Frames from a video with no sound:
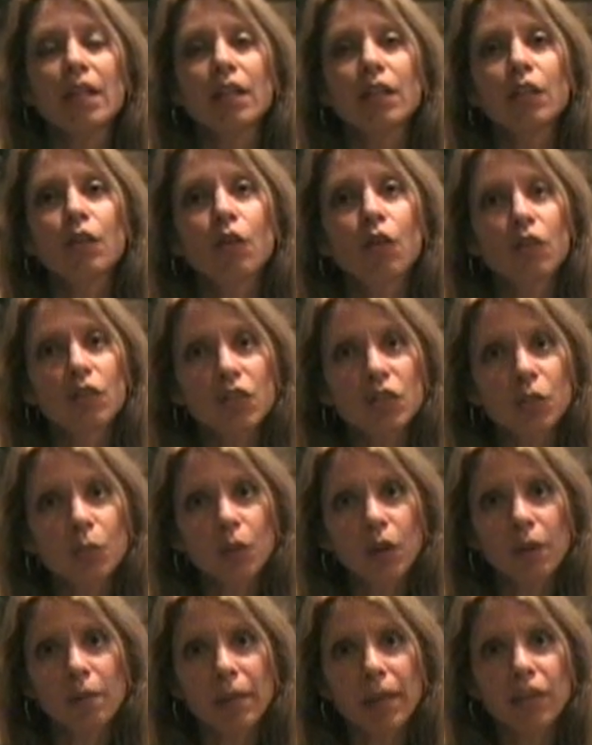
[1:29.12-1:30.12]
You also
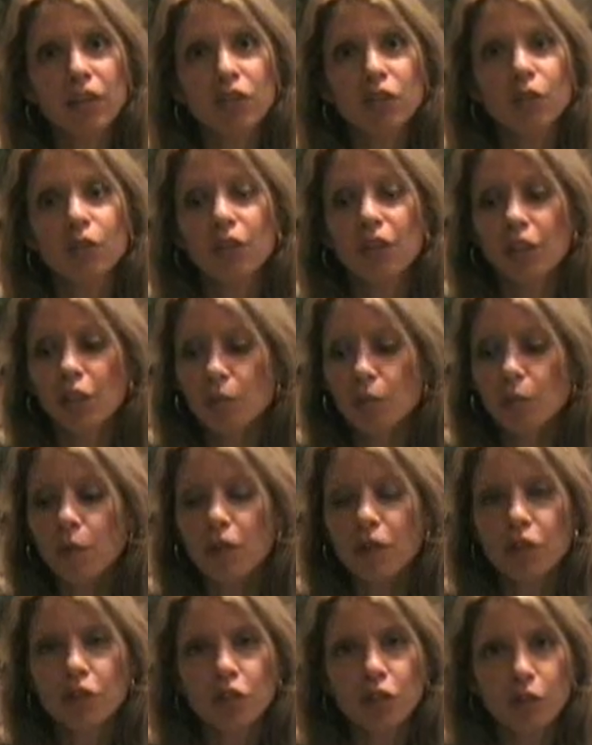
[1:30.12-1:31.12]
want to make sure that you
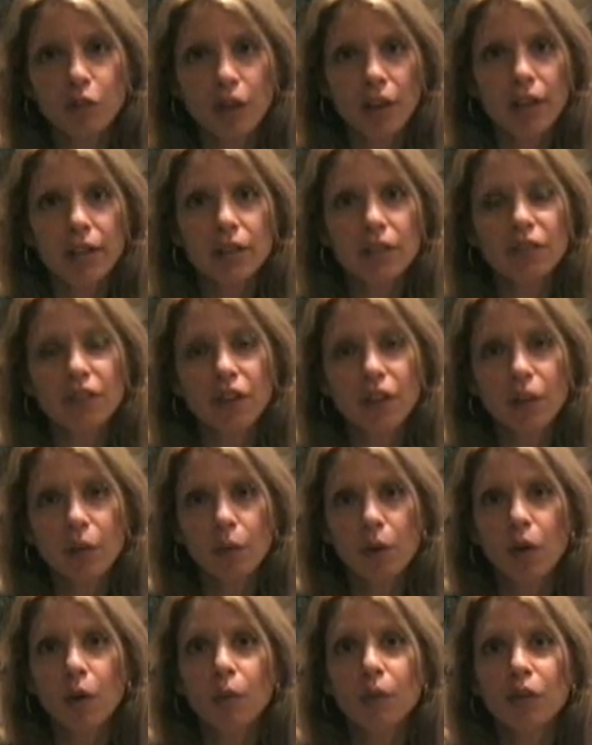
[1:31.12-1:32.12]
moisturize very
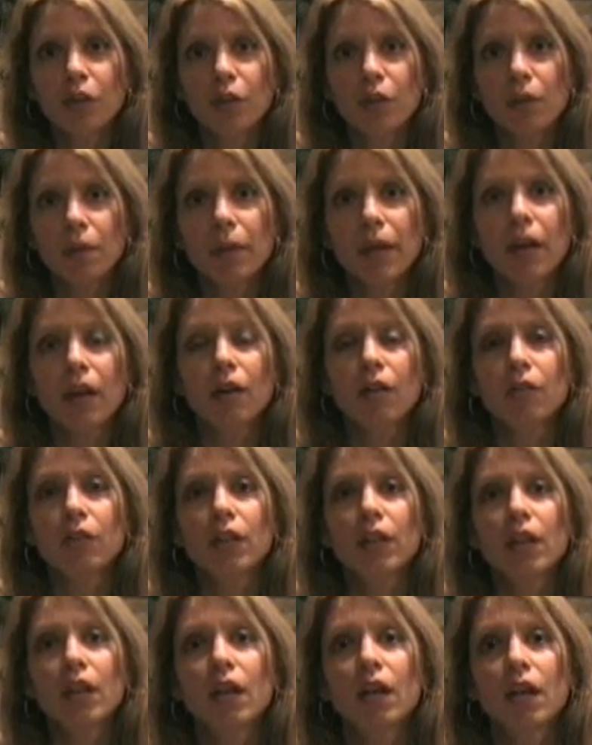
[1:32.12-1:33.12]
well when you come
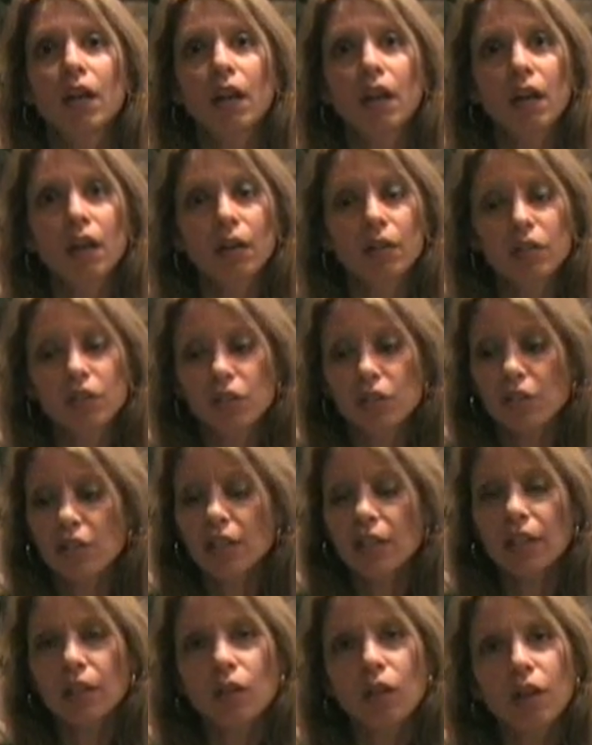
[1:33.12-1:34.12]
out to
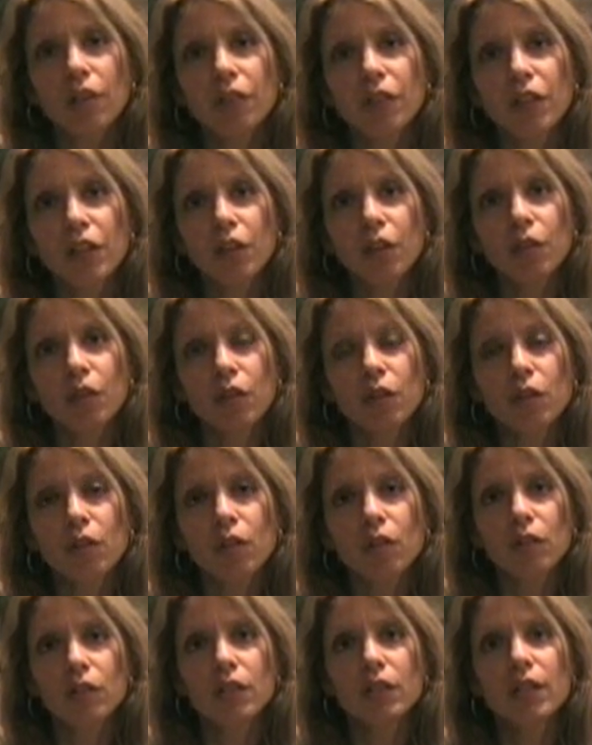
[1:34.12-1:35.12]
seal off the
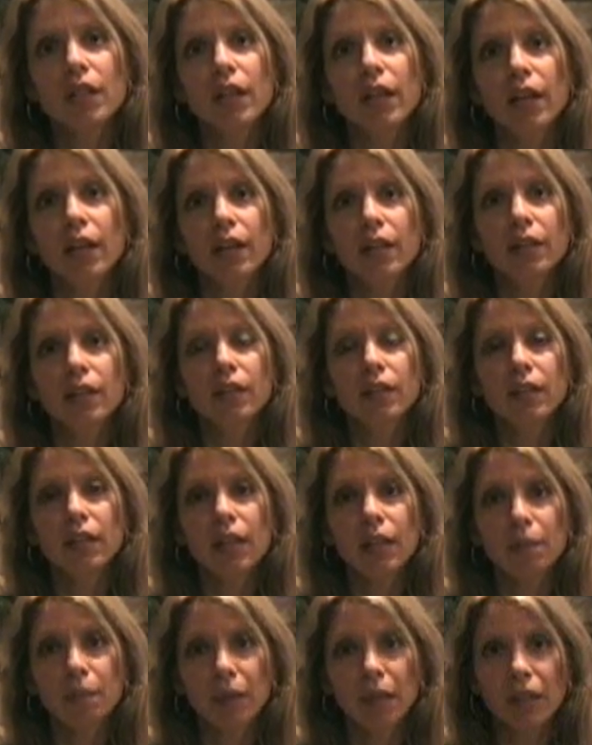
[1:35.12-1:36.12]
cuticles and
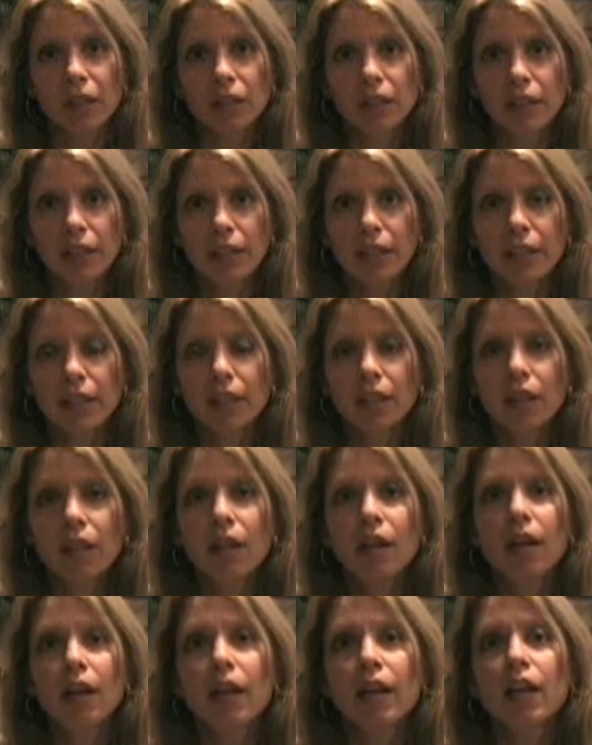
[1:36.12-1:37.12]
keep it clean.
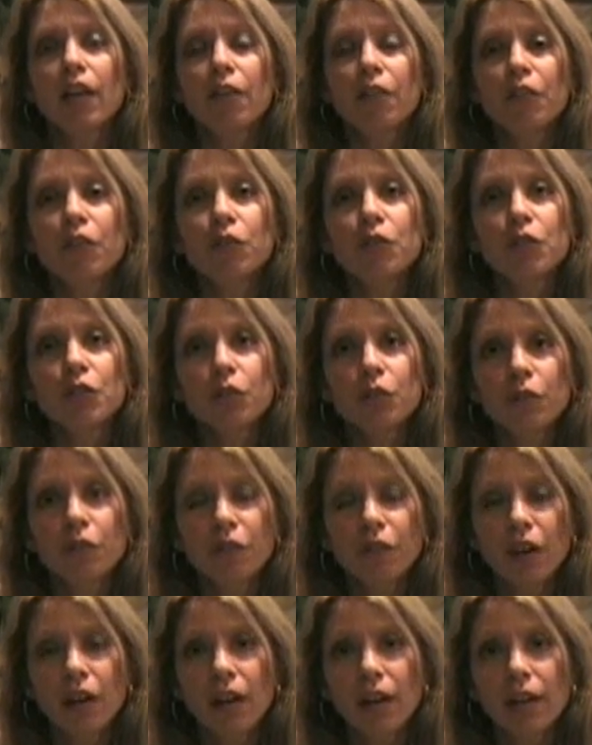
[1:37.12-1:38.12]
If you do
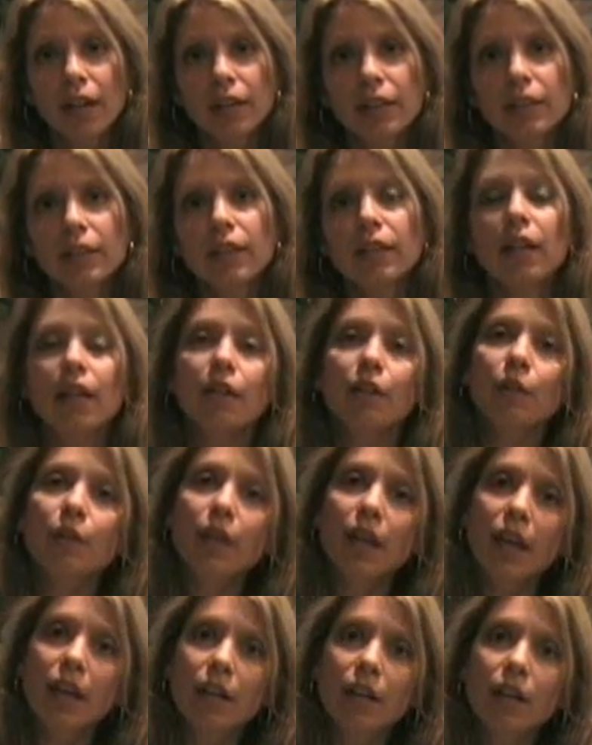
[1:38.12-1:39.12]
find that you
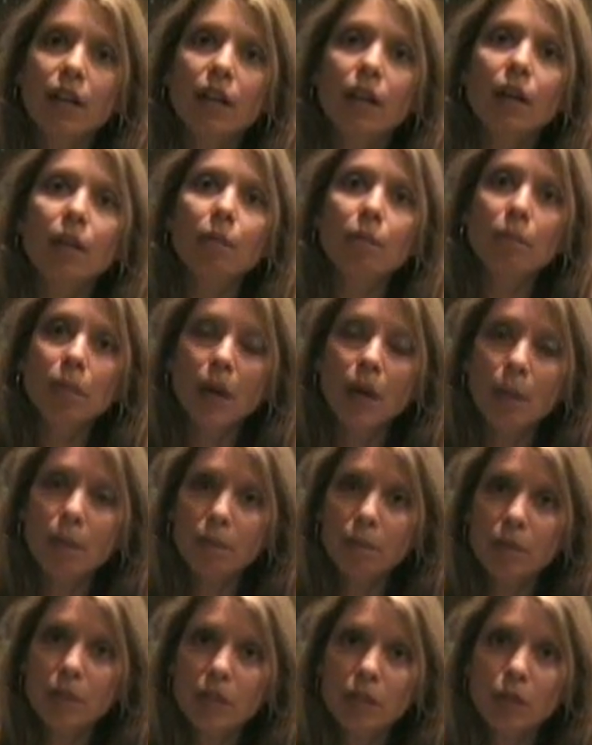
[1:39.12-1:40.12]
get
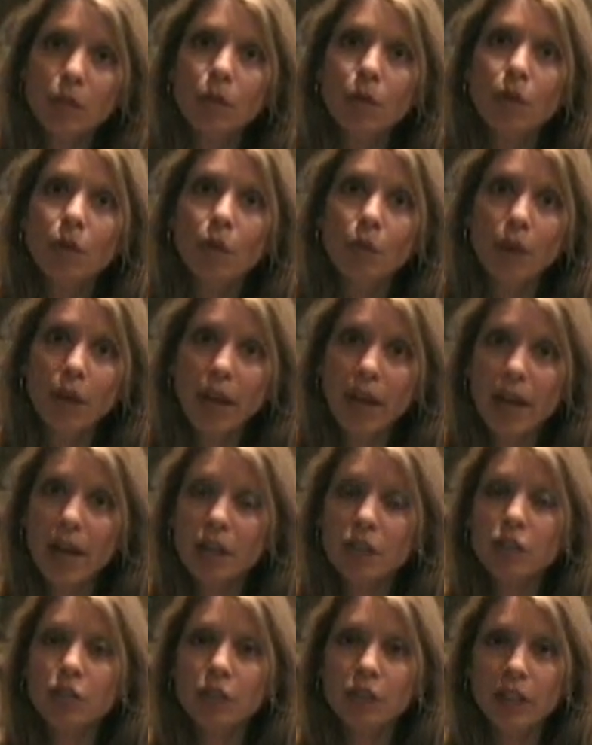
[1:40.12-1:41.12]
bumps or a
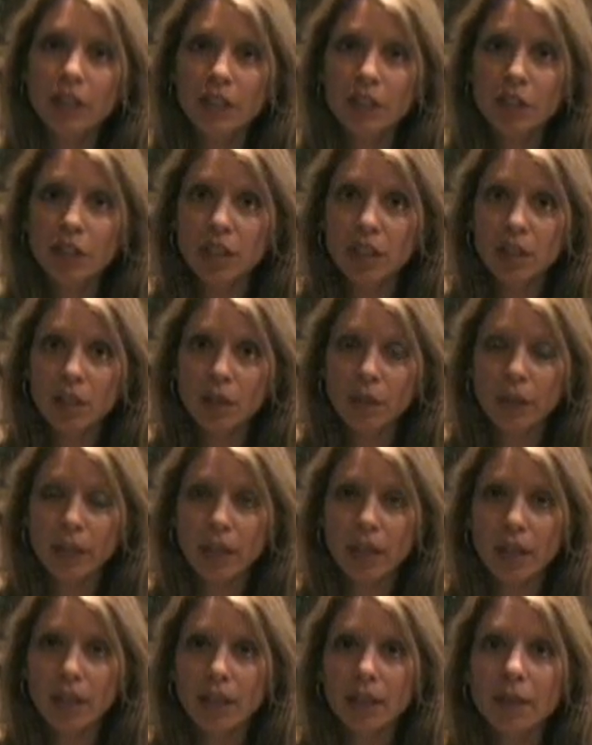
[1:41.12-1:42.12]
rash or itching
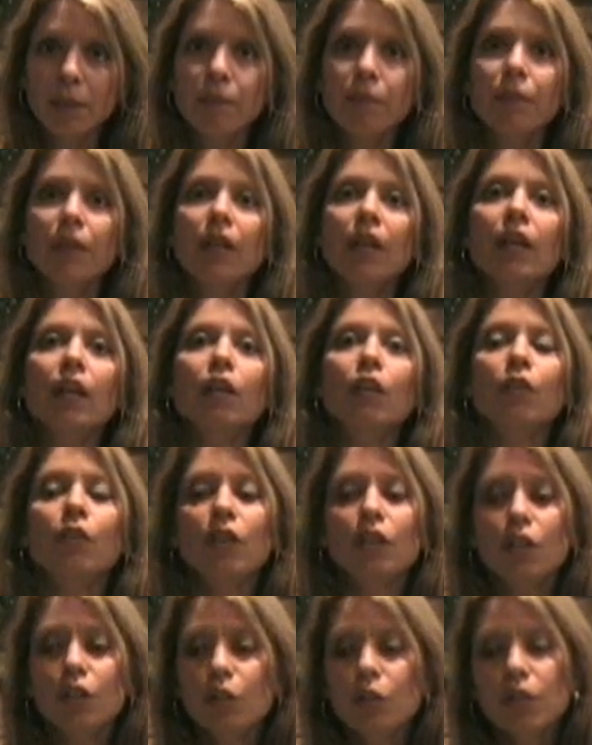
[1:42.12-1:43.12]
going on, you
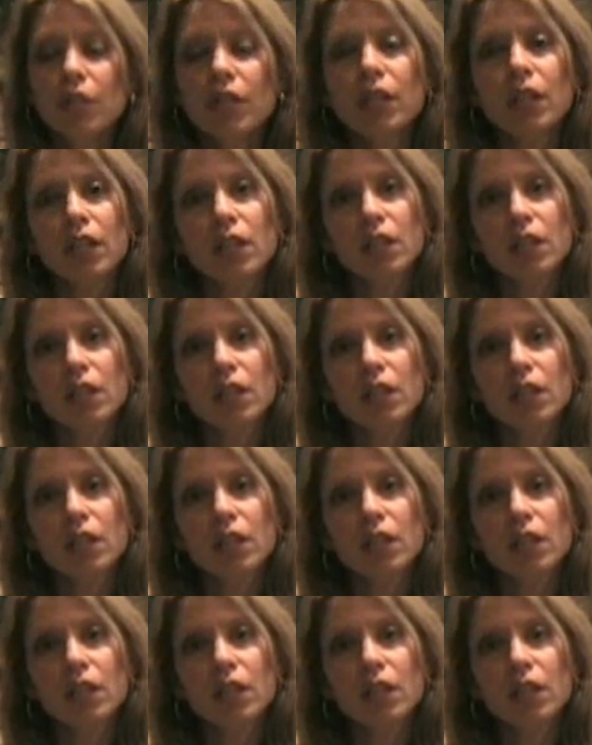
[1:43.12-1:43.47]
can use